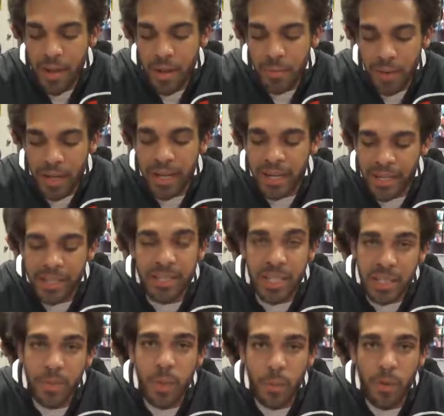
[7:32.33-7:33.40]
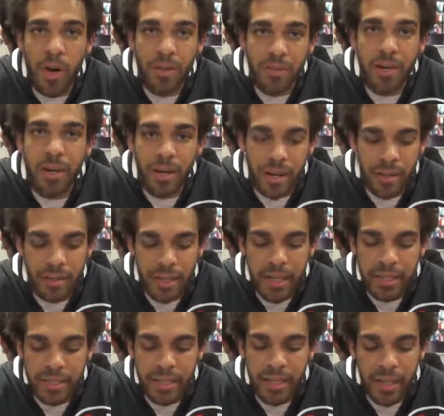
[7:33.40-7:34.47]
But it does catch people off guard.
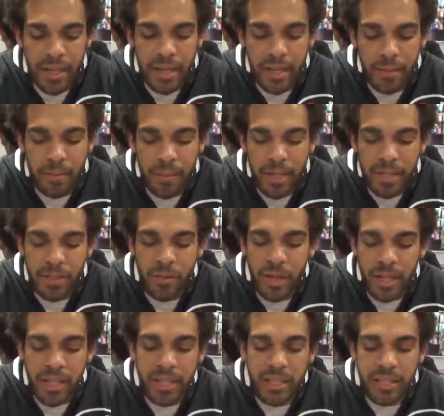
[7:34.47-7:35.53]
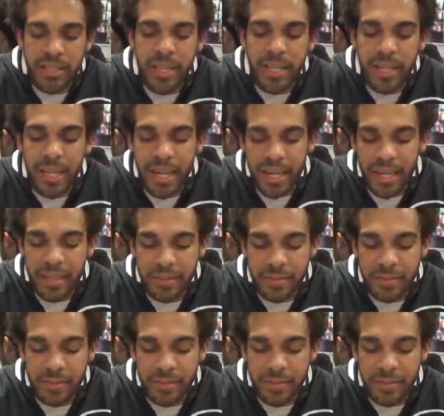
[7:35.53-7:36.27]
It's a, it's a really good stun deck.